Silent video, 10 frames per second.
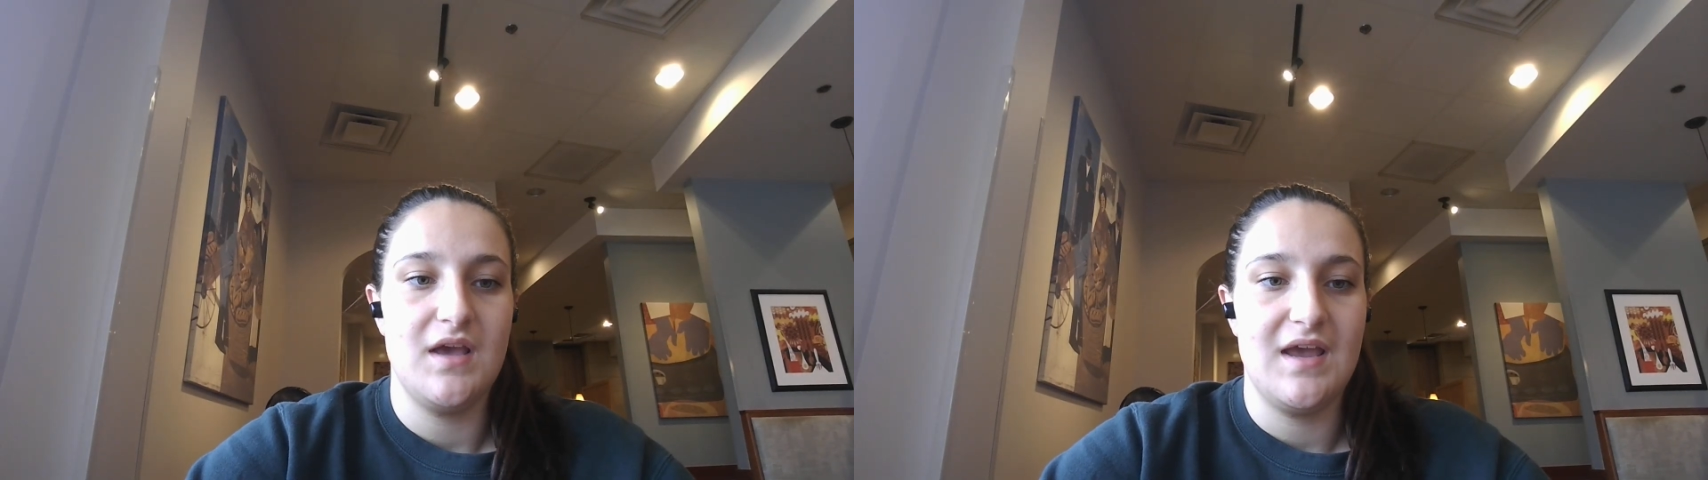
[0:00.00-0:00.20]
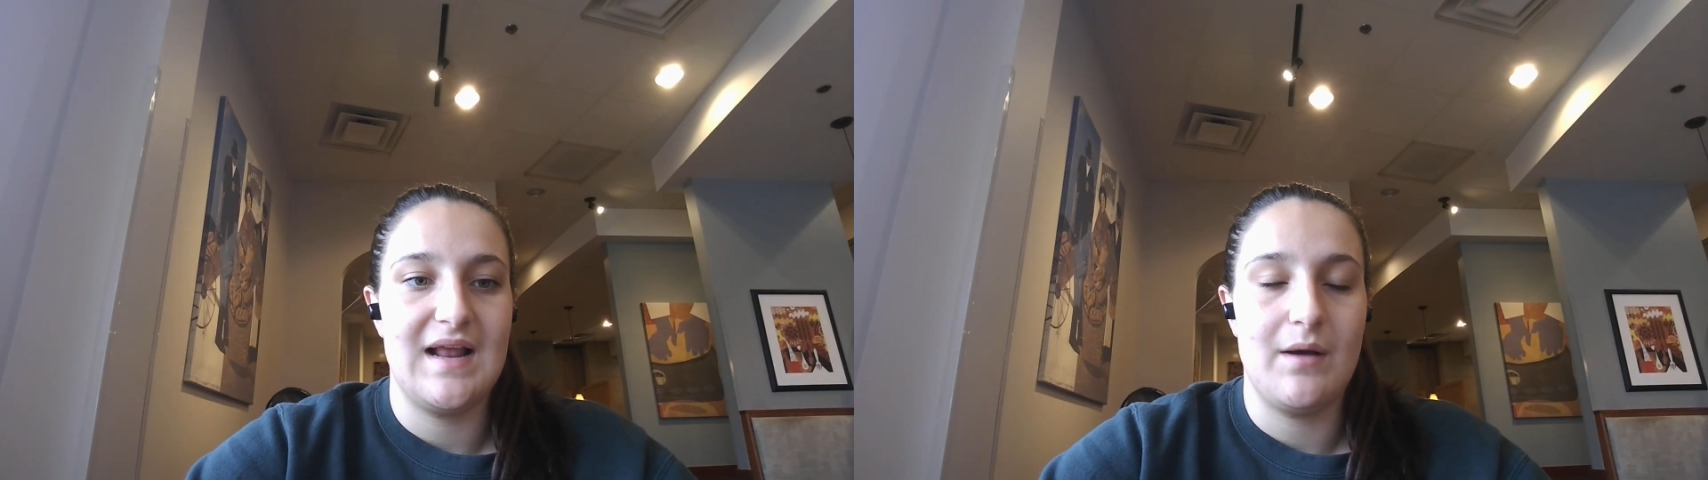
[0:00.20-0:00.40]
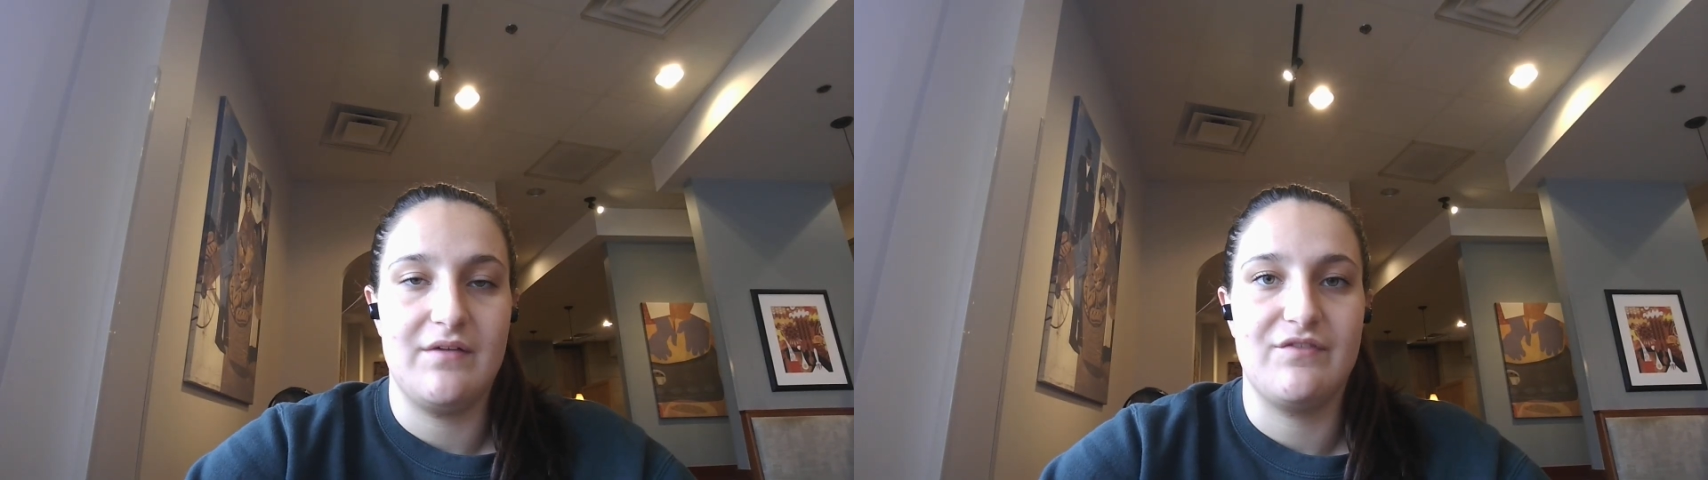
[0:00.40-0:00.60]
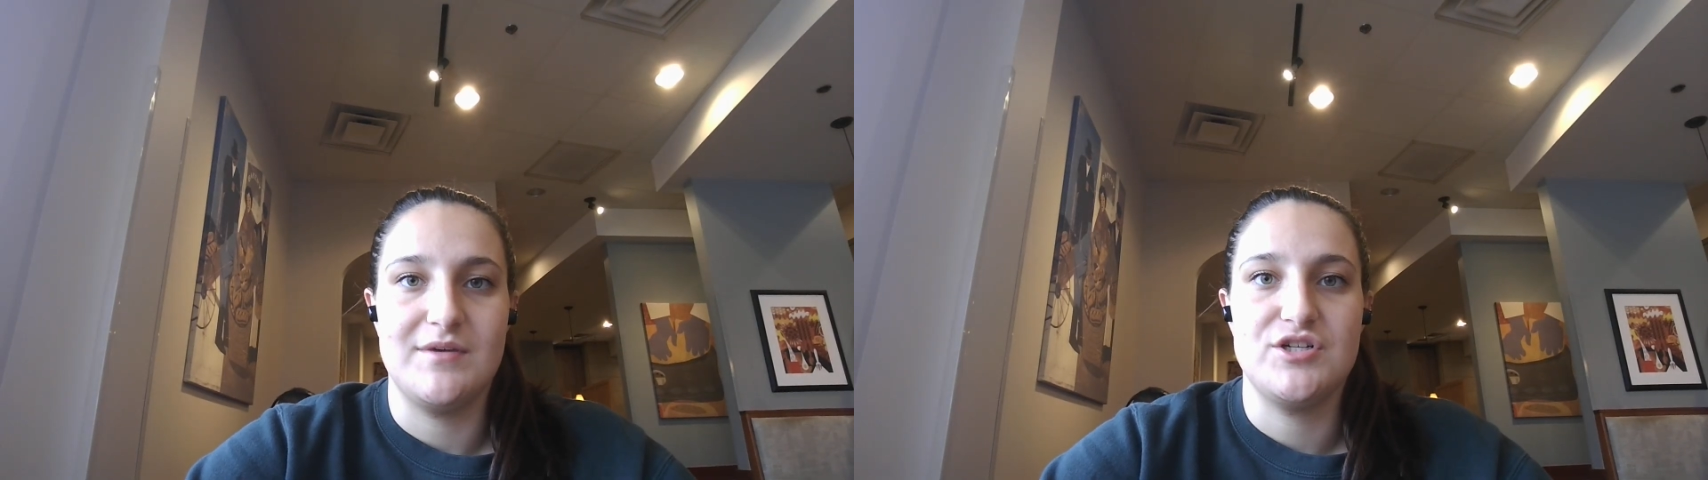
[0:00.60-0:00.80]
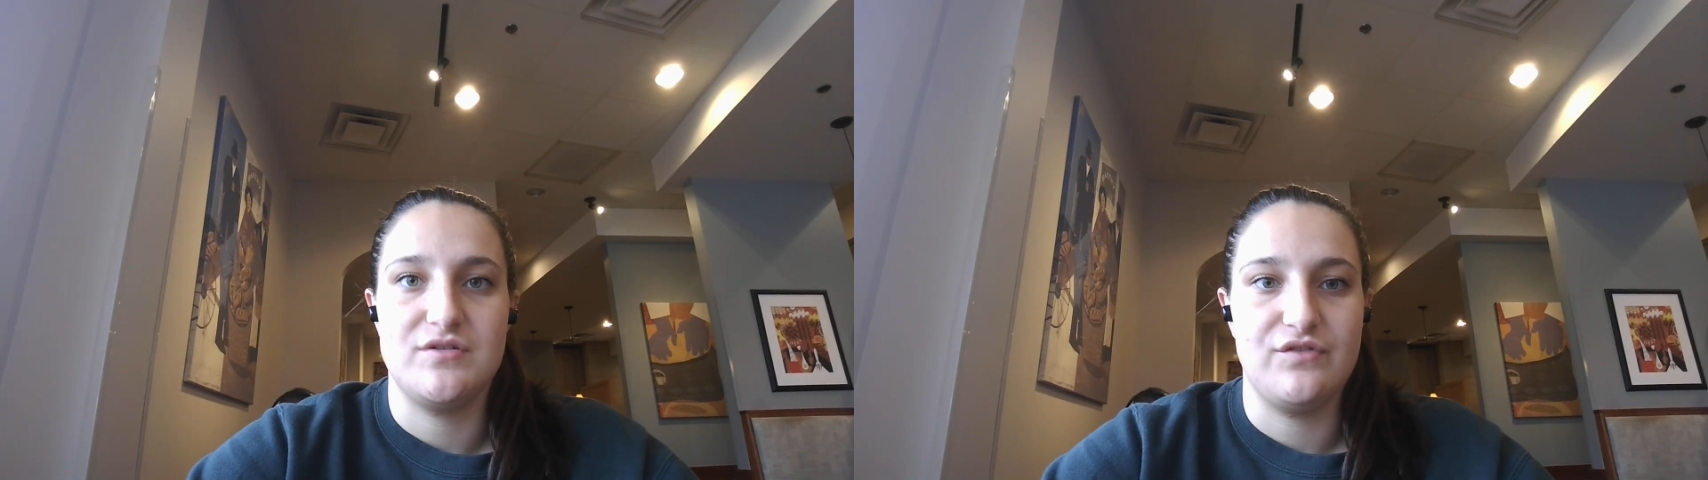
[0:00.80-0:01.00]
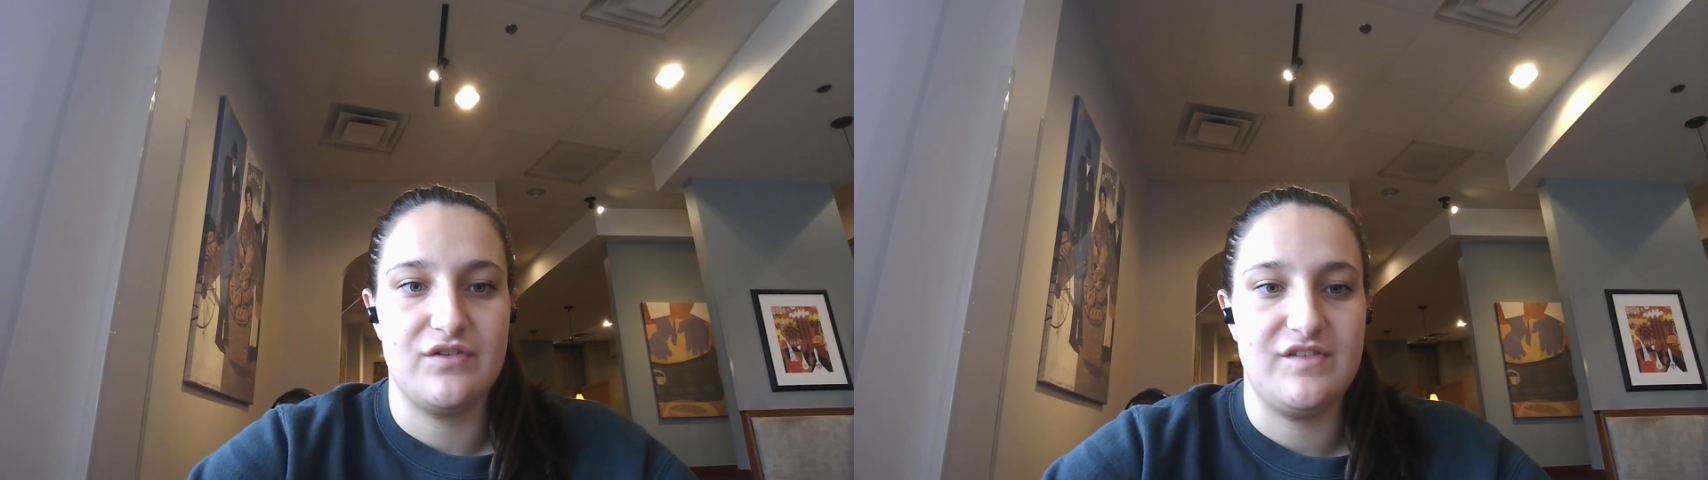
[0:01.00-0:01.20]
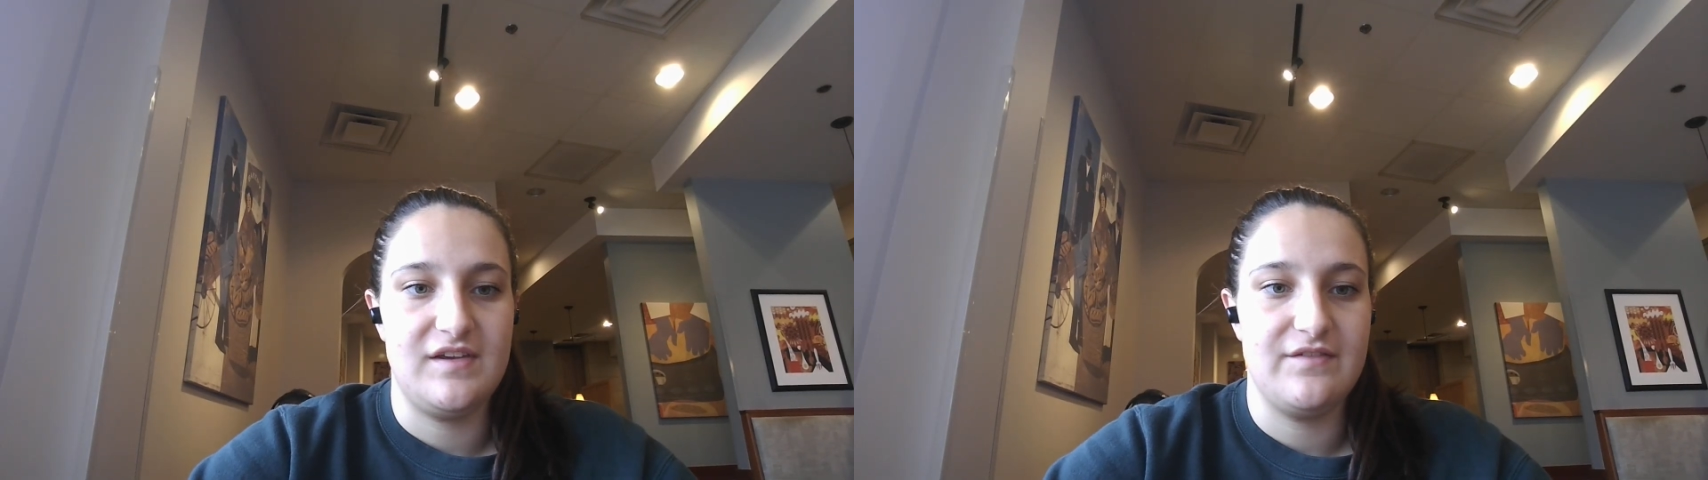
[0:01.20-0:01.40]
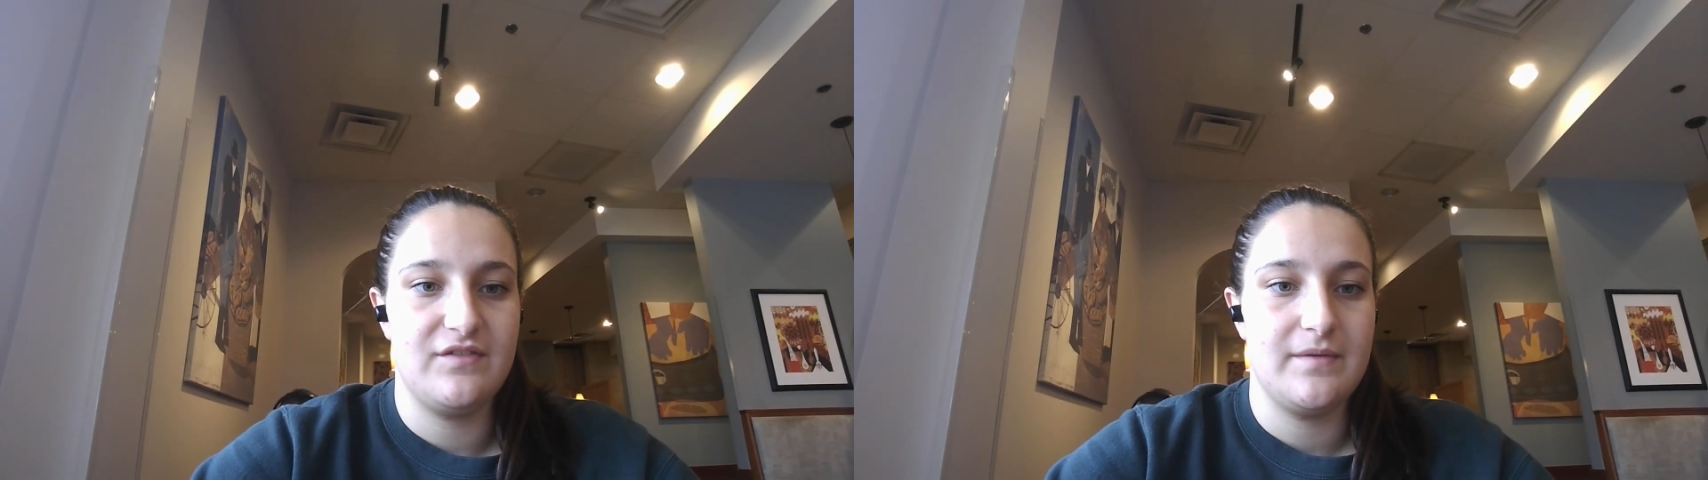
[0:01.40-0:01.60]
in how information is received.